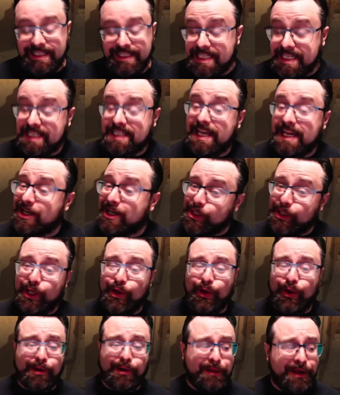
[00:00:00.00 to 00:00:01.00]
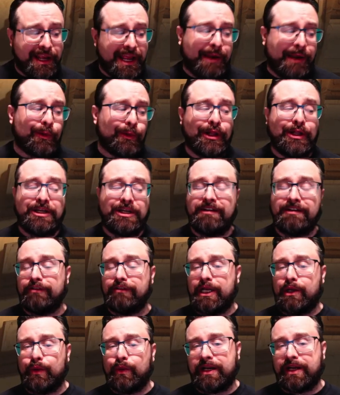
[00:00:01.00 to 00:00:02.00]
this is actually going to be a
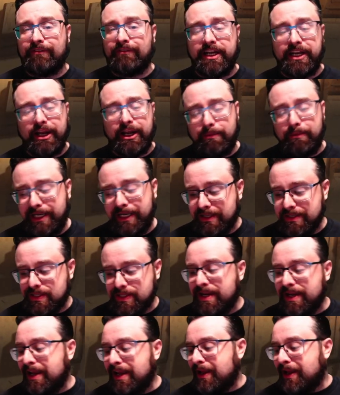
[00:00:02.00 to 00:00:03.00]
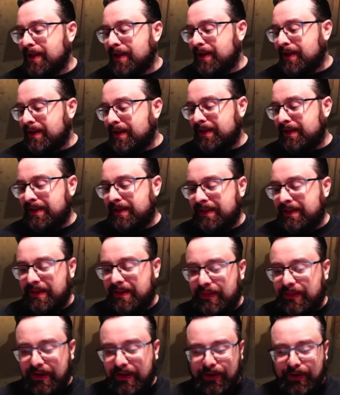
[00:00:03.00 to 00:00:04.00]
relatively quick video because
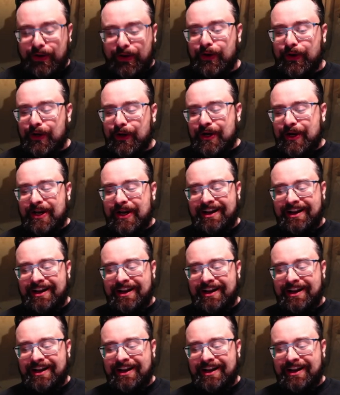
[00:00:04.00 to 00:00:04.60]
there